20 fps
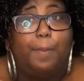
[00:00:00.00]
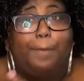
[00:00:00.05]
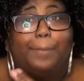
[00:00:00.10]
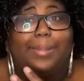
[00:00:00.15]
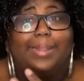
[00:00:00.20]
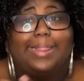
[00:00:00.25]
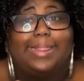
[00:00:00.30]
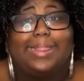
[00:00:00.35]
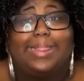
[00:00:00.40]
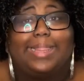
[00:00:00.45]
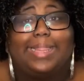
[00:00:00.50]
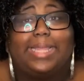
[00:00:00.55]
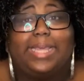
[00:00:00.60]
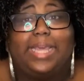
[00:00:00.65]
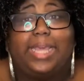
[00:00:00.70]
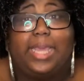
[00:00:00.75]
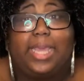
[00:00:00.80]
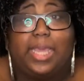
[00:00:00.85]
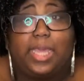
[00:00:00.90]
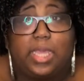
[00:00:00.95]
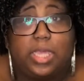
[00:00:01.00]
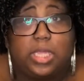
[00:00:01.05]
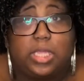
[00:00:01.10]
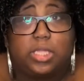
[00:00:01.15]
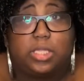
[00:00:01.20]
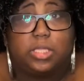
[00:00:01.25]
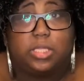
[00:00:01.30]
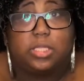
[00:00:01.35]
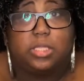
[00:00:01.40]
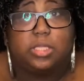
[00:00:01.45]

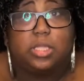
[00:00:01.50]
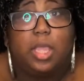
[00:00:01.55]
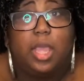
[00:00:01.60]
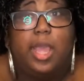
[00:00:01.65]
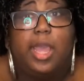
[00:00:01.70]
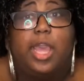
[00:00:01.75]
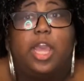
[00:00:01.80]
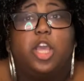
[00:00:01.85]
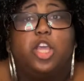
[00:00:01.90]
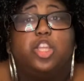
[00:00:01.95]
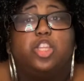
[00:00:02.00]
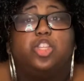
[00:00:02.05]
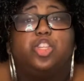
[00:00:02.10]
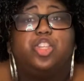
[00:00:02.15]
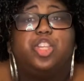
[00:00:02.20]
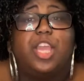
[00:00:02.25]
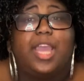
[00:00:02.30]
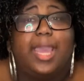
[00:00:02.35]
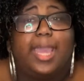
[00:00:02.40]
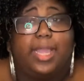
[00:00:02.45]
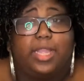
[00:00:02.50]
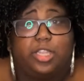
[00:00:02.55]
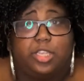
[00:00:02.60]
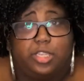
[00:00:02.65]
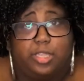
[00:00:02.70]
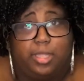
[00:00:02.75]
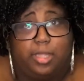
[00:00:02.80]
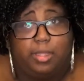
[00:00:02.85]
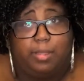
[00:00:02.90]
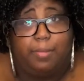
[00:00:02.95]
please change
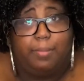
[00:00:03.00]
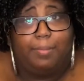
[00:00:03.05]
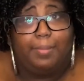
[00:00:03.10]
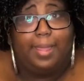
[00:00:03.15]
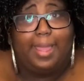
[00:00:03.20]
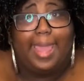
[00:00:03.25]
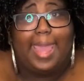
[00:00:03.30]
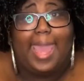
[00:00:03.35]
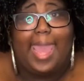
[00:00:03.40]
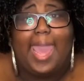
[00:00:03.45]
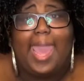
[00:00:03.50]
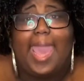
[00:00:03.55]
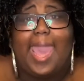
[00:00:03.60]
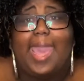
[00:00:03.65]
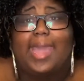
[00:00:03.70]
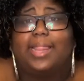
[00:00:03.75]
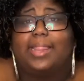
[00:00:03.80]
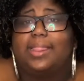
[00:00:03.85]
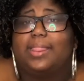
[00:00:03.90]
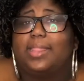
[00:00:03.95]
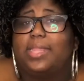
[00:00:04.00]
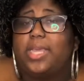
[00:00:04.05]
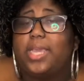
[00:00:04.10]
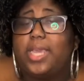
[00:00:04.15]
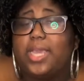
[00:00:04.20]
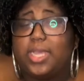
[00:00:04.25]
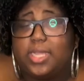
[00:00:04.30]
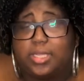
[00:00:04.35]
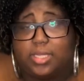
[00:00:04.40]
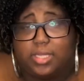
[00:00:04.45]
them at
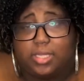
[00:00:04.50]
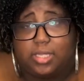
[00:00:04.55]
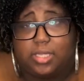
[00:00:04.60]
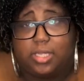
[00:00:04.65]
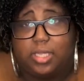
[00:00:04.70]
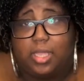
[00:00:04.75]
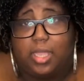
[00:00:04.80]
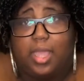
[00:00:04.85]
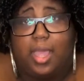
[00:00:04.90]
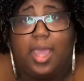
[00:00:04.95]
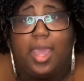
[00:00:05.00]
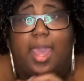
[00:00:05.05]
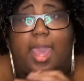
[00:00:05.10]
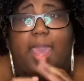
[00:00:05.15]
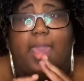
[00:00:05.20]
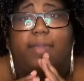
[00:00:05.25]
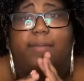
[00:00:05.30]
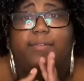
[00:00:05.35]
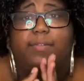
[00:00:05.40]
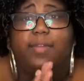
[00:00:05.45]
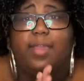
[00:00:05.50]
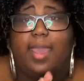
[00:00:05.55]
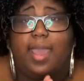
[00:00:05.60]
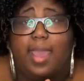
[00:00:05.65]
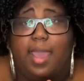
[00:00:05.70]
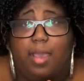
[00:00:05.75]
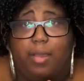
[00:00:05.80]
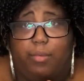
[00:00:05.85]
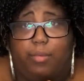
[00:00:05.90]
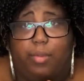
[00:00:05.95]
least every
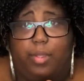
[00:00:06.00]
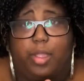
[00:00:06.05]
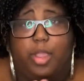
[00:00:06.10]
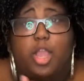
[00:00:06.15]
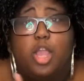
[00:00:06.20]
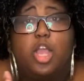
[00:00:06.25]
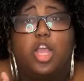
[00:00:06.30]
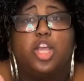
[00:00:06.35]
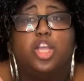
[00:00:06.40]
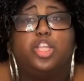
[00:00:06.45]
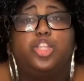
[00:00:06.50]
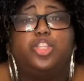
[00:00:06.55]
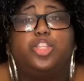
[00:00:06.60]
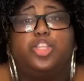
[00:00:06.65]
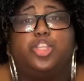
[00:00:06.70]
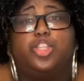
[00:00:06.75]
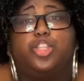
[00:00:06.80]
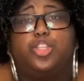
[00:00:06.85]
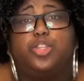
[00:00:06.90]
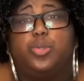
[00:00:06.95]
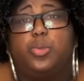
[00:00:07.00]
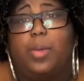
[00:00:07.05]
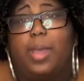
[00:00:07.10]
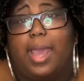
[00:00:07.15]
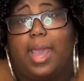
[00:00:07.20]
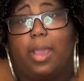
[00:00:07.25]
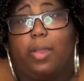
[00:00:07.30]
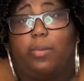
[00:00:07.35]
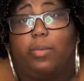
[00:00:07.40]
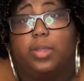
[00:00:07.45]
hour to 2
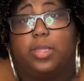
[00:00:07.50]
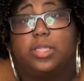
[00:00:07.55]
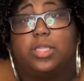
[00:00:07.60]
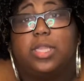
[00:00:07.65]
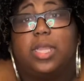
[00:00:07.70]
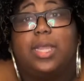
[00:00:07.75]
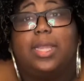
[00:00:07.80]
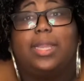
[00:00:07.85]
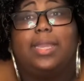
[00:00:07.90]
hours,